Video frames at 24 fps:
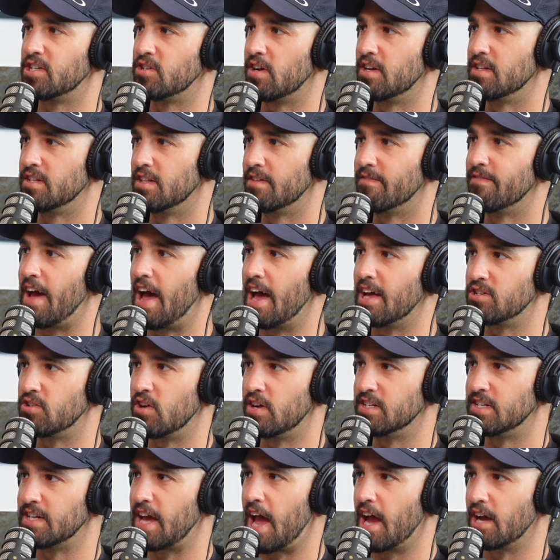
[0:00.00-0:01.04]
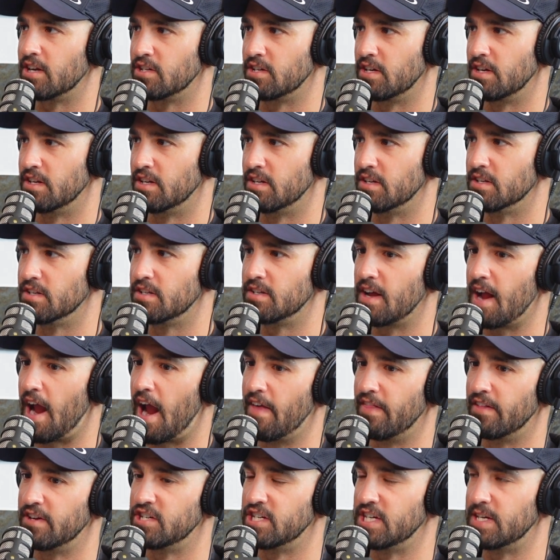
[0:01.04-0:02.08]
transactions
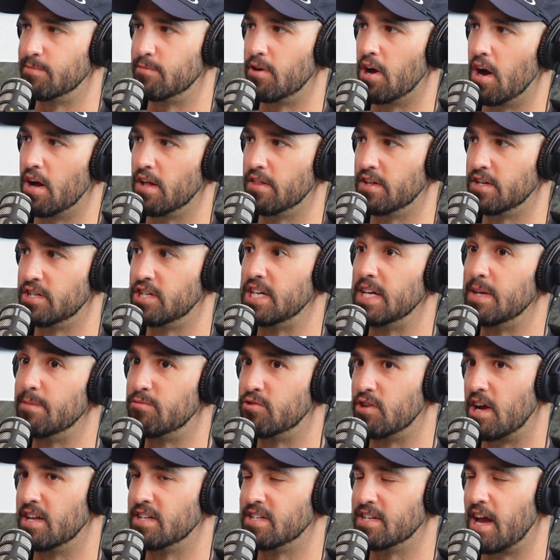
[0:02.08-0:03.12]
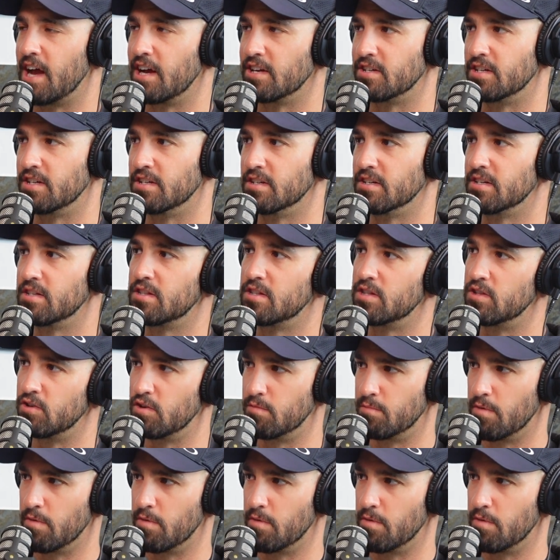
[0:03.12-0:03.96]
and the cheap transactions through